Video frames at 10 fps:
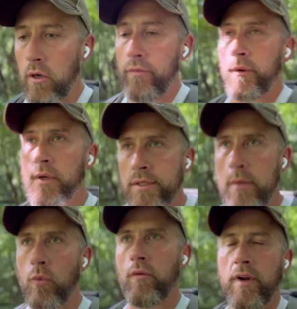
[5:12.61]
If you want to see
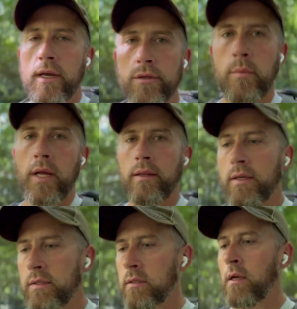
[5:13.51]
more videos about
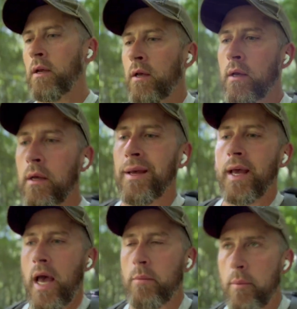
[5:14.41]
this,
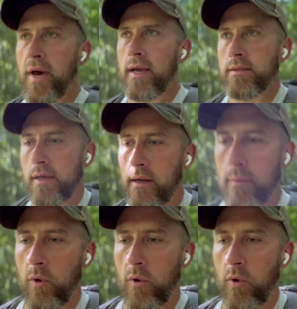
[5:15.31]
how my pack's set up,